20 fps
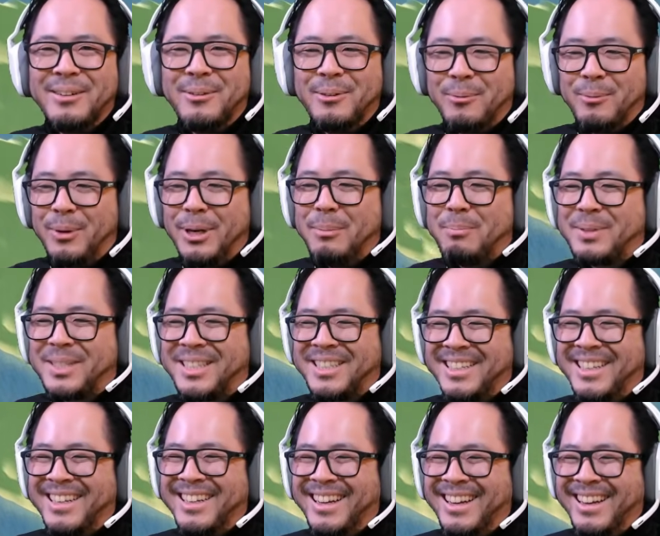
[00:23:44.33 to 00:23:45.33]

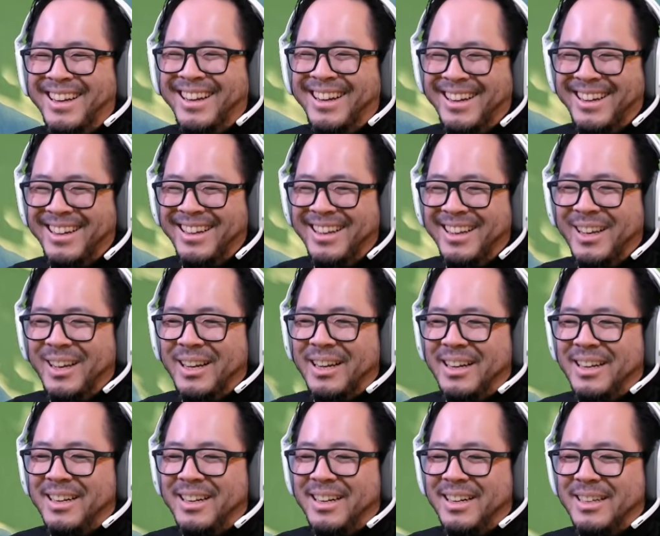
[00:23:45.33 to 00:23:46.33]
Whoops.
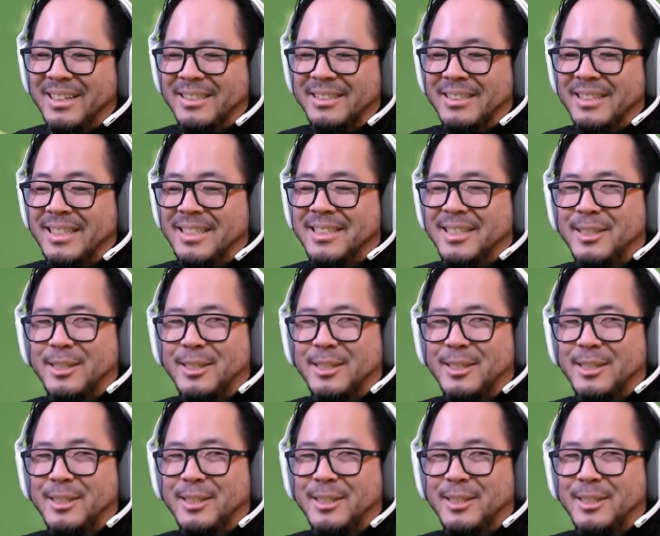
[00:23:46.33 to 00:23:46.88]
This